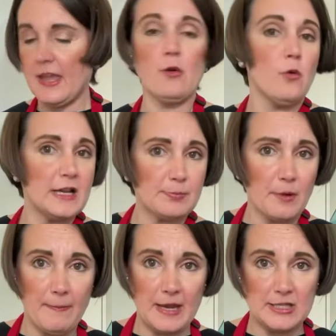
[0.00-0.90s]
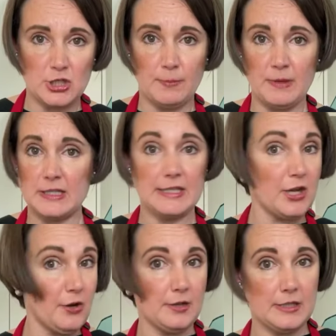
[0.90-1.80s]
they always buy pastry because they
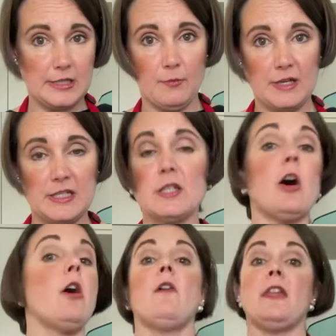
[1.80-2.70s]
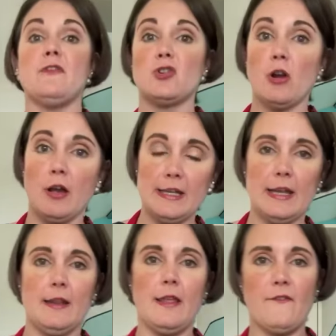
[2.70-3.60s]
don't understand where to start, or they've tried
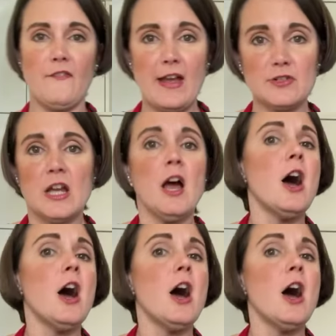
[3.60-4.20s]
it and they've failed.